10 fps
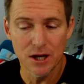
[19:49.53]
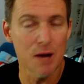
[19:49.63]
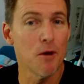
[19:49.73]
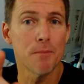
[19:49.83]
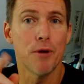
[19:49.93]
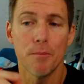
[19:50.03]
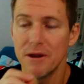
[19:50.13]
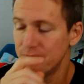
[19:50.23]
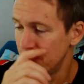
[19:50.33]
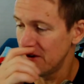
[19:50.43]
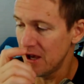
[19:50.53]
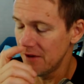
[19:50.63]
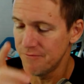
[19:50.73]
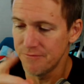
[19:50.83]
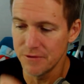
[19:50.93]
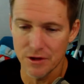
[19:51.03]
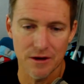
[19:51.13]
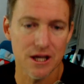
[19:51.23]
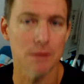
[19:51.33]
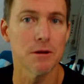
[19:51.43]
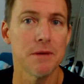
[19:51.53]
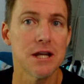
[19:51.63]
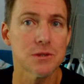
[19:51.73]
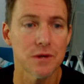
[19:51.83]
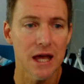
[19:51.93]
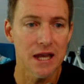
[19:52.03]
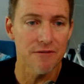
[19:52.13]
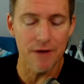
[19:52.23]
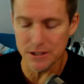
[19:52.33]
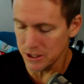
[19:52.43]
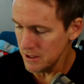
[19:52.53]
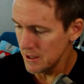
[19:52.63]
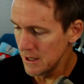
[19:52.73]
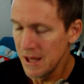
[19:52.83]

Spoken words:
I might pop in for a couple of minutes with Andy Fenton.